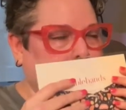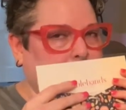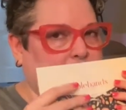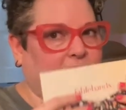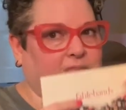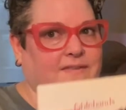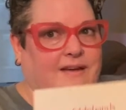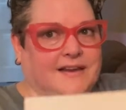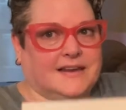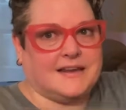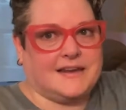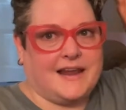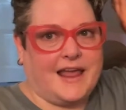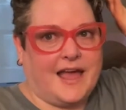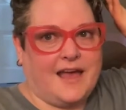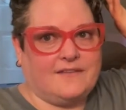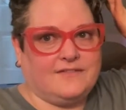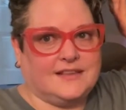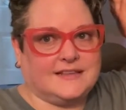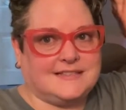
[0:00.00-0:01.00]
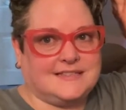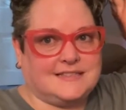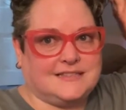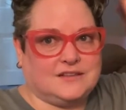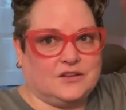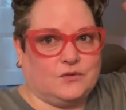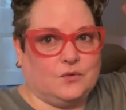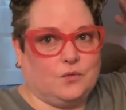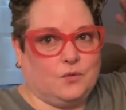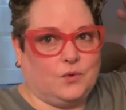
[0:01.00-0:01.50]
If I didn't have this
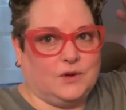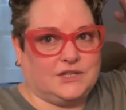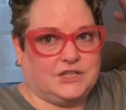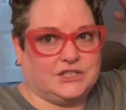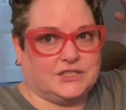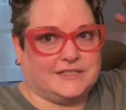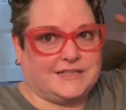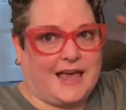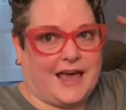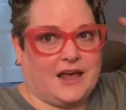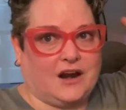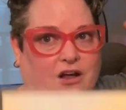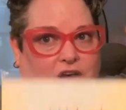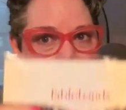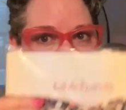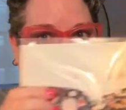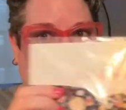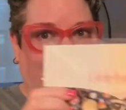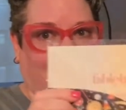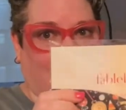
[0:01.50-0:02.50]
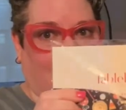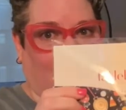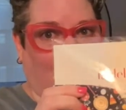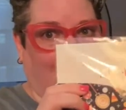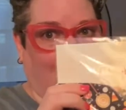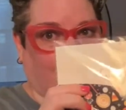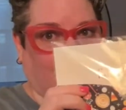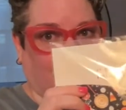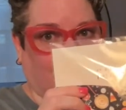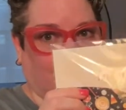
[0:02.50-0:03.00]
witch's hat on right now,
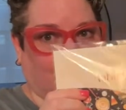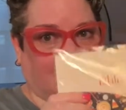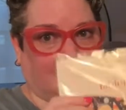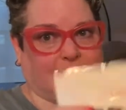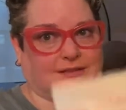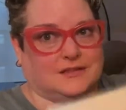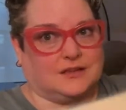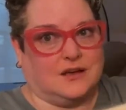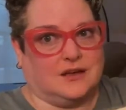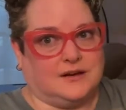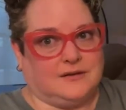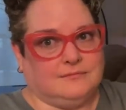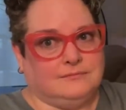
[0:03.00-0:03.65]
I would put this on.